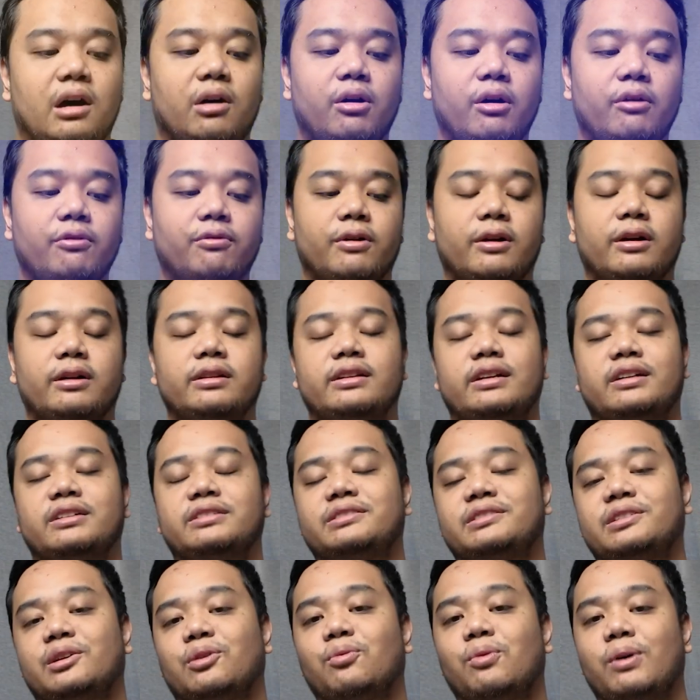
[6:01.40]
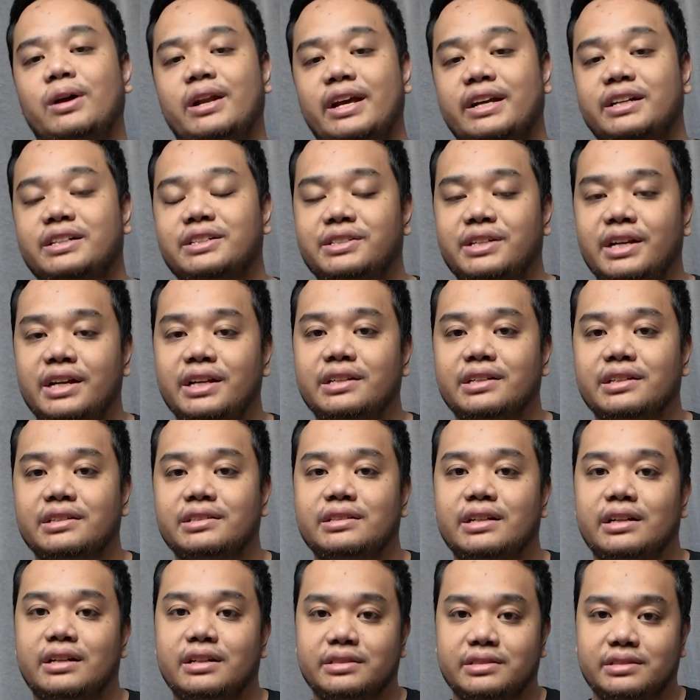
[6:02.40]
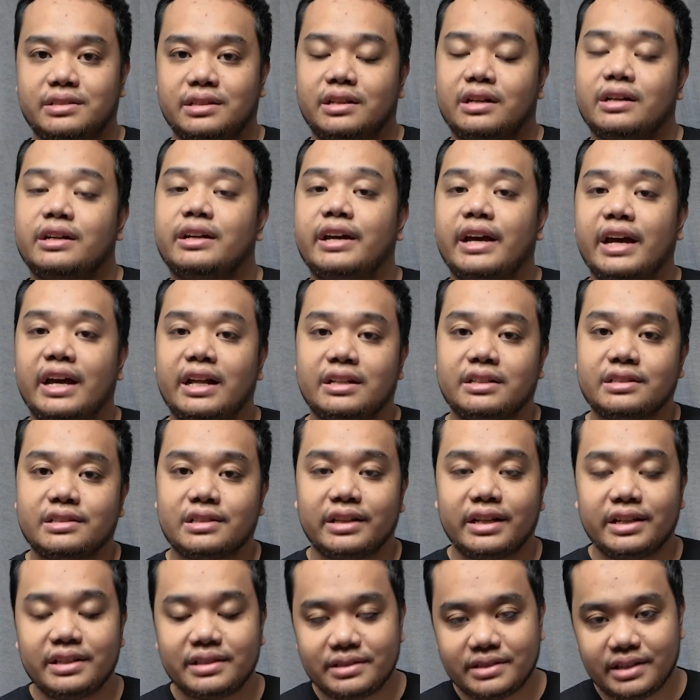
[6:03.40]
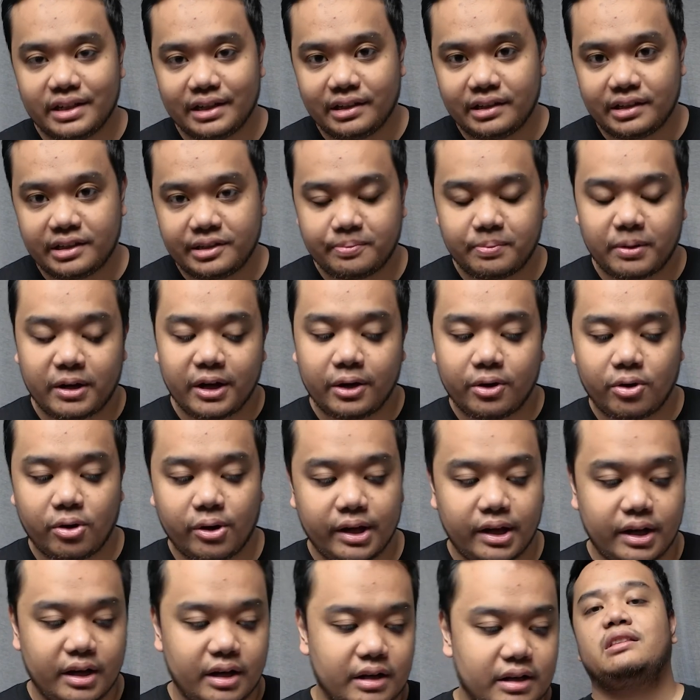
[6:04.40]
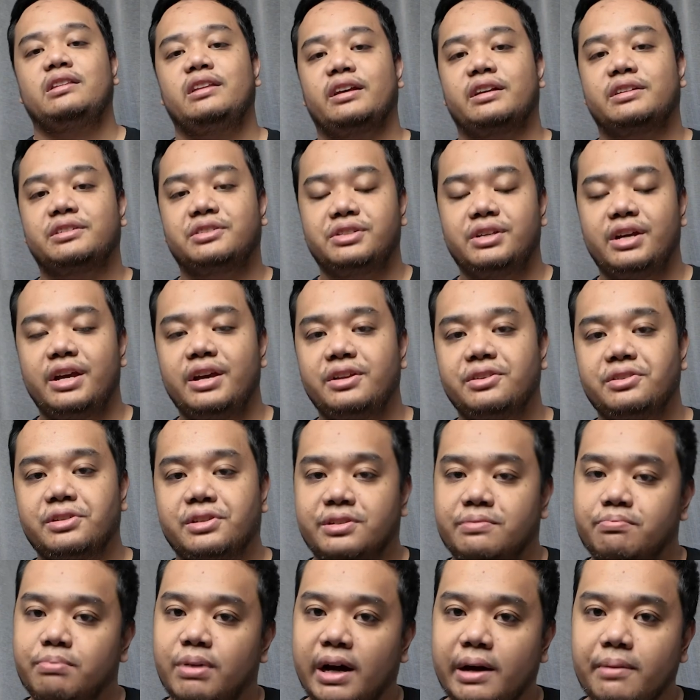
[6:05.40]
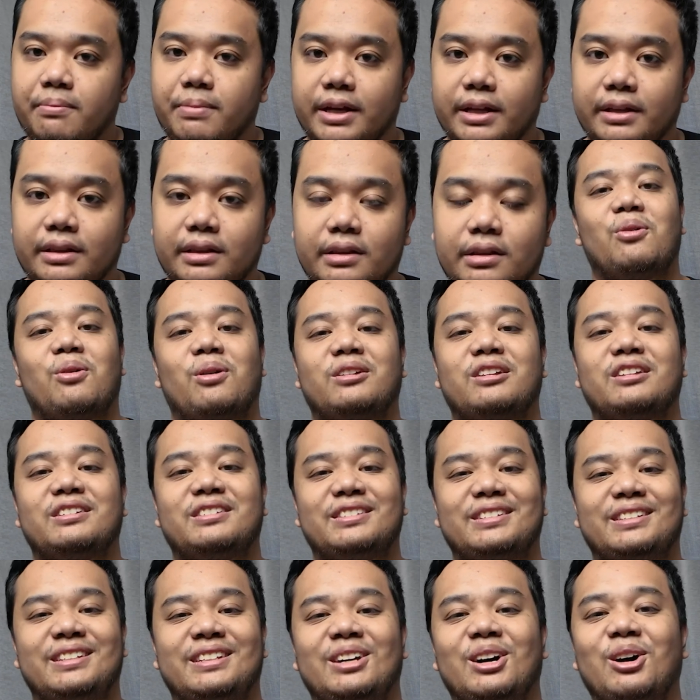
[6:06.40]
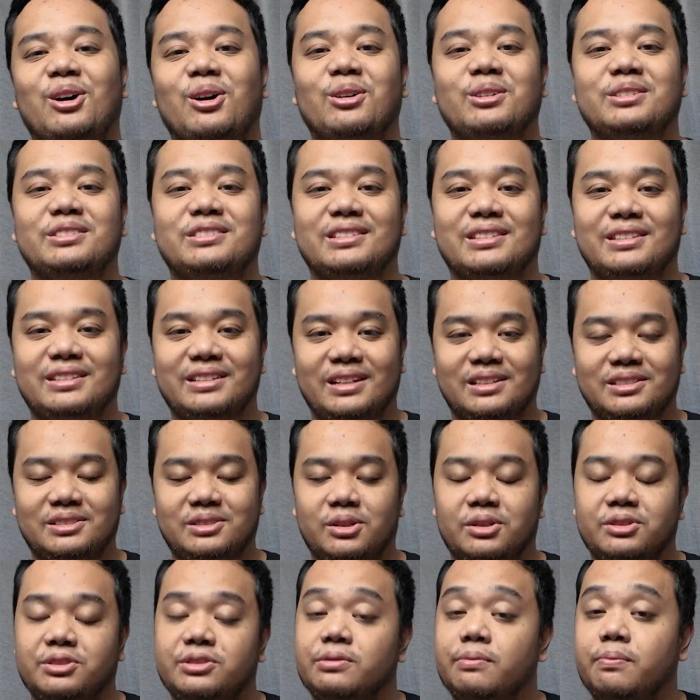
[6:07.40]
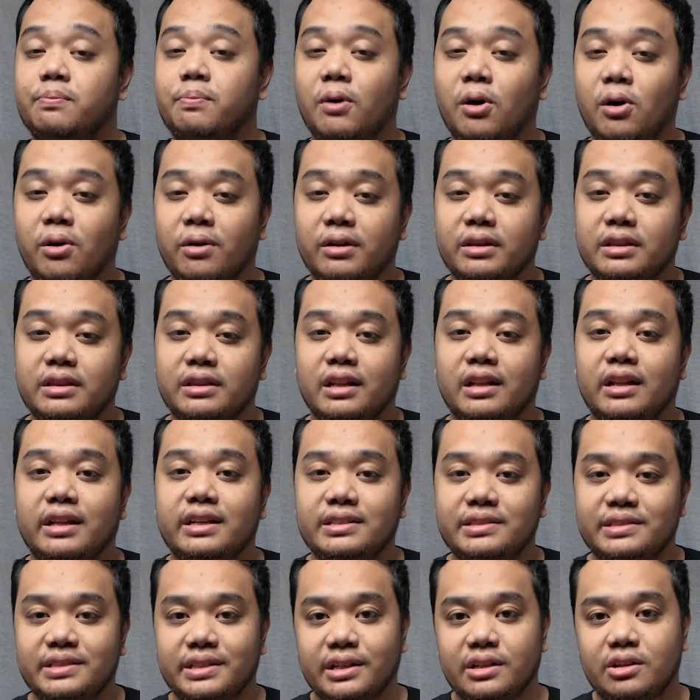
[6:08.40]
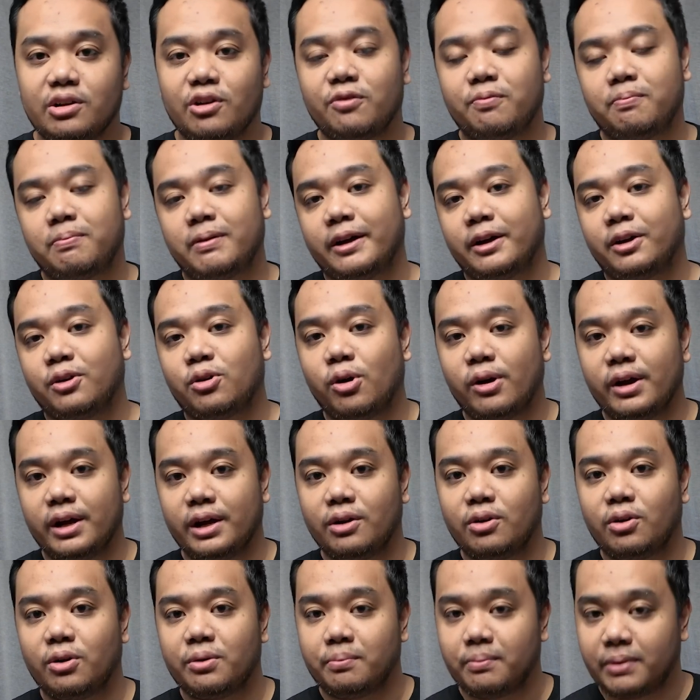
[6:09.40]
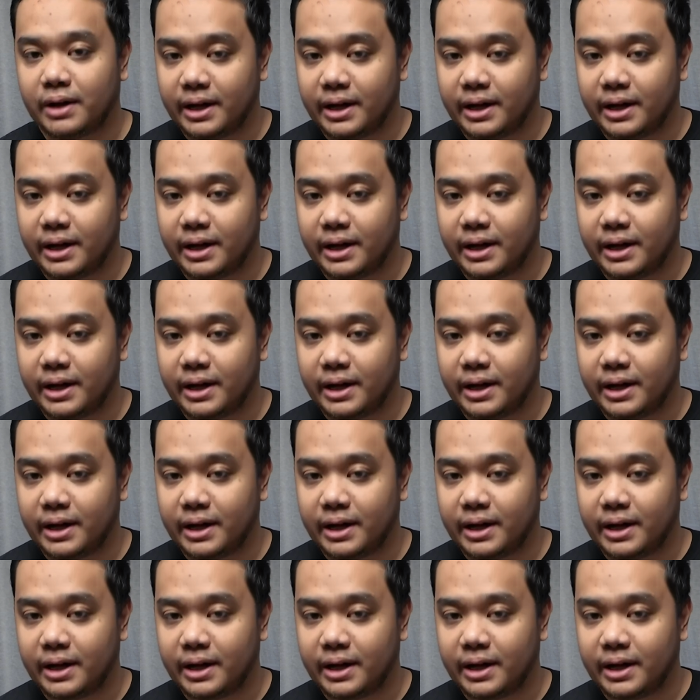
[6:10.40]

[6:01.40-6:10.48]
However, there are still one exchange that is still against listing this Picoin. The exchange is Bybit, where the CEO still does not support the listing of Picoin on